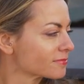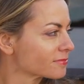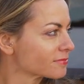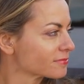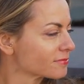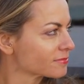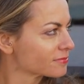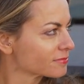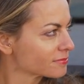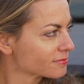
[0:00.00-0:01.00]

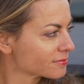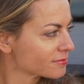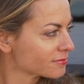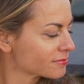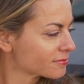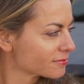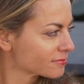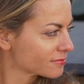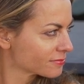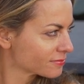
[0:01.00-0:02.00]

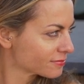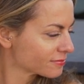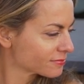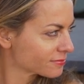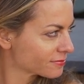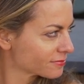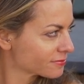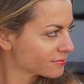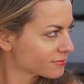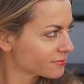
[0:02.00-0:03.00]

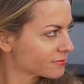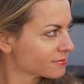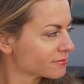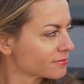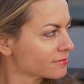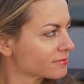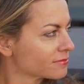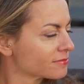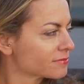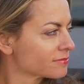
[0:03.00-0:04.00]

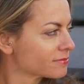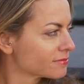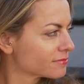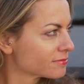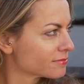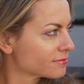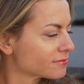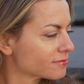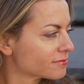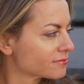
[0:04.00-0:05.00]

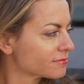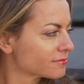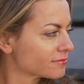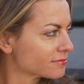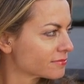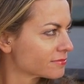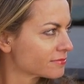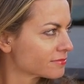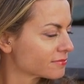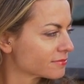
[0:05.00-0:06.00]

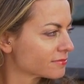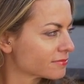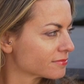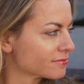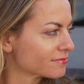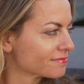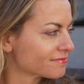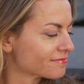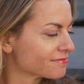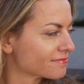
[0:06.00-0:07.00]
The person shown says nothing.